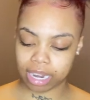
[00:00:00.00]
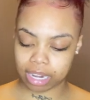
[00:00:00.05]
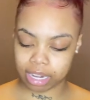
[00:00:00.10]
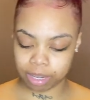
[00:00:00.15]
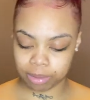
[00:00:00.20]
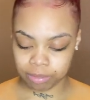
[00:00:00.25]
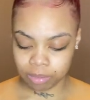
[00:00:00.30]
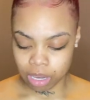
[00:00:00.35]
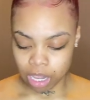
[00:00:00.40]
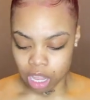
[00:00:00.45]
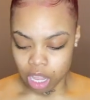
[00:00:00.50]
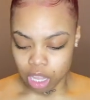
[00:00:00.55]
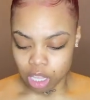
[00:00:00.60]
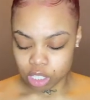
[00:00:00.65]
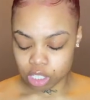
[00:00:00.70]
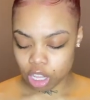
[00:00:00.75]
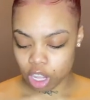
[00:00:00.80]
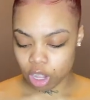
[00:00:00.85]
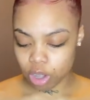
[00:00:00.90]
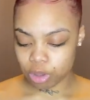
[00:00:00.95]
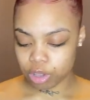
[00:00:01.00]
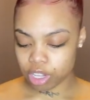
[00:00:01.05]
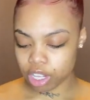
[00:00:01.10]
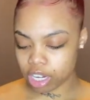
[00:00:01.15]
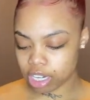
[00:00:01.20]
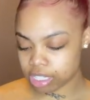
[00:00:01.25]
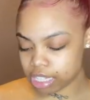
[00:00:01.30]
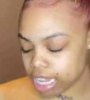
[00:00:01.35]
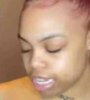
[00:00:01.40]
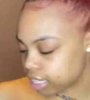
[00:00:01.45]
it. So you're
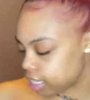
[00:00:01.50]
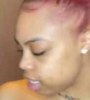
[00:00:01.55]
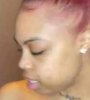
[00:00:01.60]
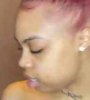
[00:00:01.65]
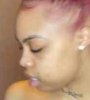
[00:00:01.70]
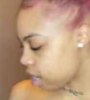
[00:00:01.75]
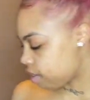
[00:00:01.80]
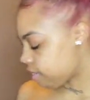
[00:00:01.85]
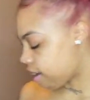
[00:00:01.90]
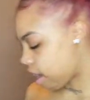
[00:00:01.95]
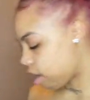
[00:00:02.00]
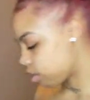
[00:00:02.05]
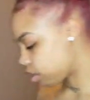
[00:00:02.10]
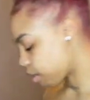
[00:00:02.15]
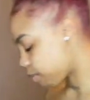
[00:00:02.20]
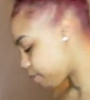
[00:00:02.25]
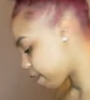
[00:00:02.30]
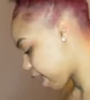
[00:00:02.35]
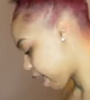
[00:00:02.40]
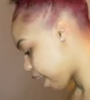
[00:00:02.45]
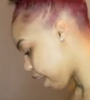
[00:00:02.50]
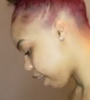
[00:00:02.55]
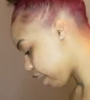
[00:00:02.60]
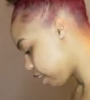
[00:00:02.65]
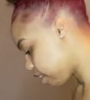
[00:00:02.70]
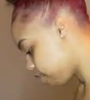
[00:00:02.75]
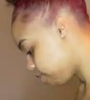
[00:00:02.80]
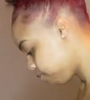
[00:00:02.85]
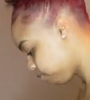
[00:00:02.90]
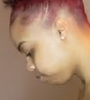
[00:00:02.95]
gonna take this stuff out the bag.
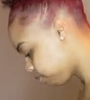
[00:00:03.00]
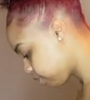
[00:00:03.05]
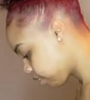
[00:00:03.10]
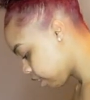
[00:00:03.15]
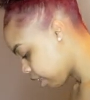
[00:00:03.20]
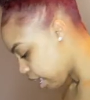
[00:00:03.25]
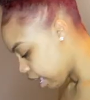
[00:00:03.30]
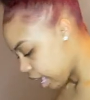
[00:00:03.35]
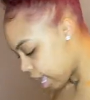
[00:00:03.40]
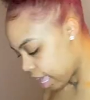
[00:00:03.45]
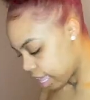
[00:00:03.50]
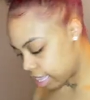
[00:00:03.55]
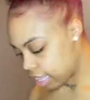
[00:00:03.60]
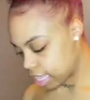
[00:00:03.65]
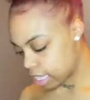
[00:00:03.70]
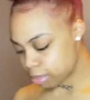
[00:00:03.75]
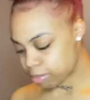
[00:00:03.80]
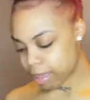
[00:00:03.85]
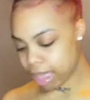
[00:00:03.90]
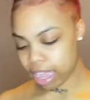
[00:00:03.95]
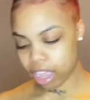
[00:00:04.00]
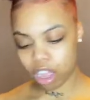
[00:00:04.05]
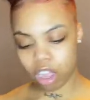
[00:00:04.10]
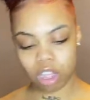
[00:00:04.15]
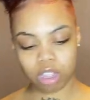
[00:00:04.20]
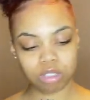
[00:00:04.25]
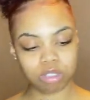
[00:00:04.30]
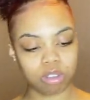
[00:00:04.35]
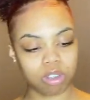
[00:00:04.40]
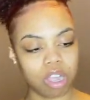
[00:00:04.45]
And this bag
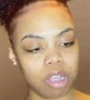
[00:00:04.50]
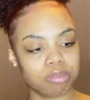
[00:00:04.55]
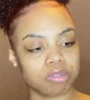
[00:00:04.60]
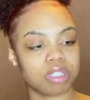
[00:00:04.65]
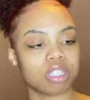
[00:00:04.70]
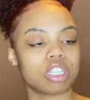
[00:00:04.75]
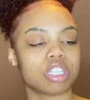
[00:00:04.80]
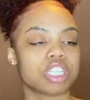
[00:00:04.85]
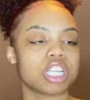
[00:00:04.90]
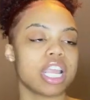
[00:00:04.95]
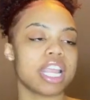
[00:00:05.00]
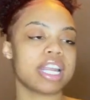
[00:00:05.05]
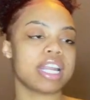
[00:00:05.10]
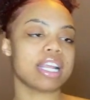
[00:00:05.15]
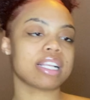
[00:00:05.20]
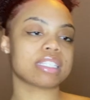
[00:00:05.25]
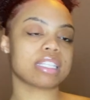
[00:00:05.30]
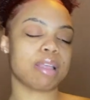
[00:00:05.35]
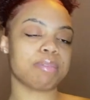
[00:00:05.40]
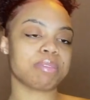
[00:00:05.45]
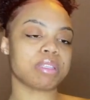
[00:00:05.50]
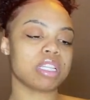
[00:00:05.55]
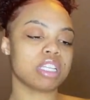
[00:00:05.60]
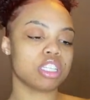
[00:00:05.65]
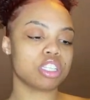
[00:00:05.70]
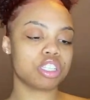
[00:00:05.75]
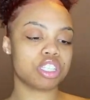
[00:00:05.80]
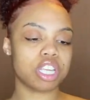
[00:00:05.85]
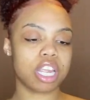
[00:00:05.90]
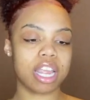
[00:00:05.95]
also comes with a chain, except
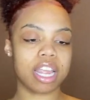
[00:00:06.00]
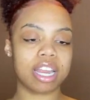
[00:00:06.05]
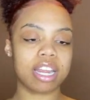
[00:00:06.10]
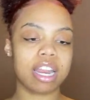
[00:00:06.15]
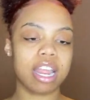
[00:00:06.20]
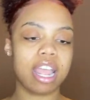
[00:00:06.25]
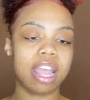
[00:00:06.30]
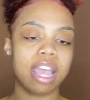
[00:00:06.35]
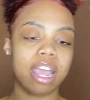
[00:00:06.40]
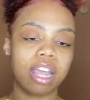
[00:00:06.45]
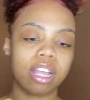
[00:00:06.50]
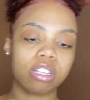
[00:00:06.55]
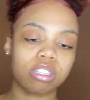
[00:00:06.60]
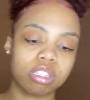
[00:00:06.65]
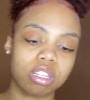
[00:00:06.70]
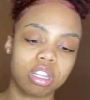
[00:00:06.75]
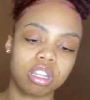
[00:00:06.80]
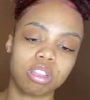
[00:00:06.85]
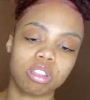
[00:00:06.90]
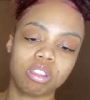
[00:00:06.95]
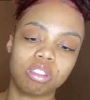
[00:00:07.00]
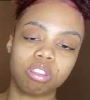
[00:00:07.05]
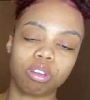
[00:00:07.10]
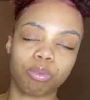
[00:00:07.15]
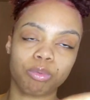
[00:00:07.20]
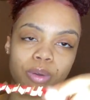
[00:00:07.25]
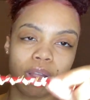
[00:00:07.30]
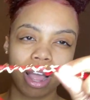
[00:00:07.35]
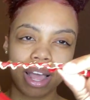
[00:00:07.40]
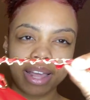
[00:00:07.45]
this chain has the
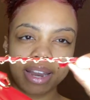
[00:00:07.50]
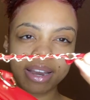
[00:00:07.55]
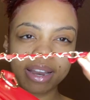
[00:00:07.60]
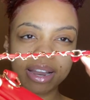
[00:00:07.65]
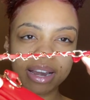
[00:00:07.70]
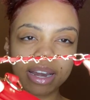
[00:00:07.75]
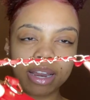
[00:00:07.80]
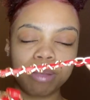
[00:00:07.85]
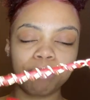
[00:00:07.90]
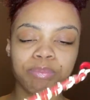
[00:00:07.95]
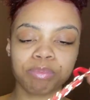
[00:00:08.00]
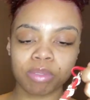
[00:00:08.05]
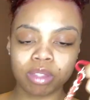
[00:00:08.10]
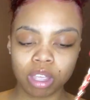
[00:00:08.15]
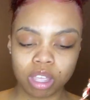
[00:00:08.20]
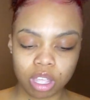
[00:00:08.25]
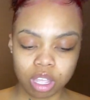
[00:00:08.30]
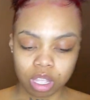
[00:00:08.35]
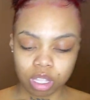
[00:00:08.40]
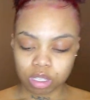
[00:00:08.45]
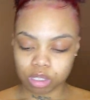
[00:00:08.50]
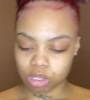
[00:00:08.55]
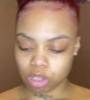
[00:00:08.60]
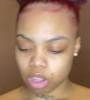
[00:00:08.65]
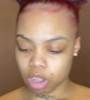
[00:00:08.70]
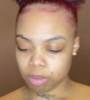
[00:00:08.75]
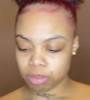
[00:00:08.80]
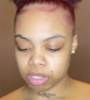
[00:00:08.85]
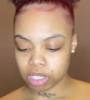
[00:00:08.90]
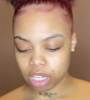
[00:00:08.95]
red in it.
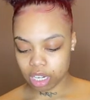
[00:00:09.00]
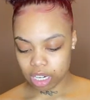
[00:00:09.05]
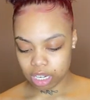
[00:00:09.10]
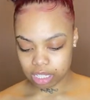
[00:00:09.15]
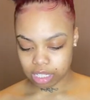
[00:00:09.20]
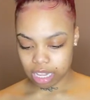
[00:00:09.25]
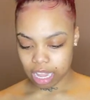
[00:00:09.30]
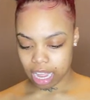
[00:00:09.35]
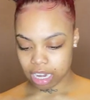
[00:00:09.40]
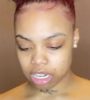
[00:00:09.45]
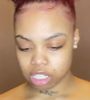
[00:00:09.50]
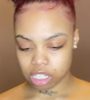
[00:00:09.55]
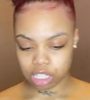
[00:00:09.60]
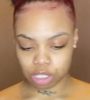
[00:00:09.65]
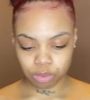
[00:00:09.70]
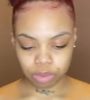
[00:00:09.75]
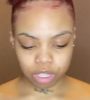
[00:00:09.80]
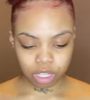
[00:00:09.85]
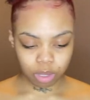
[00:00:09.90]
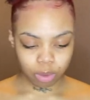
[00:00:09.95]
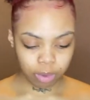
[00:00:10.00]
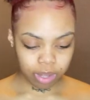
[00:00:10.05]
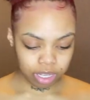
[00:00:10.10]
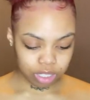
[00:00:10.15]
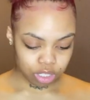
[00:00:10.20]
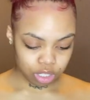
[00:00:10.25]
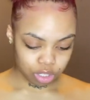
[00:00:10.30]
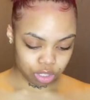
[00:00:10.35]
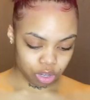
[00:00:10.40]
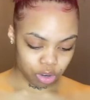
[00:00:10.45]
So I'm just gonna attach these really quick to show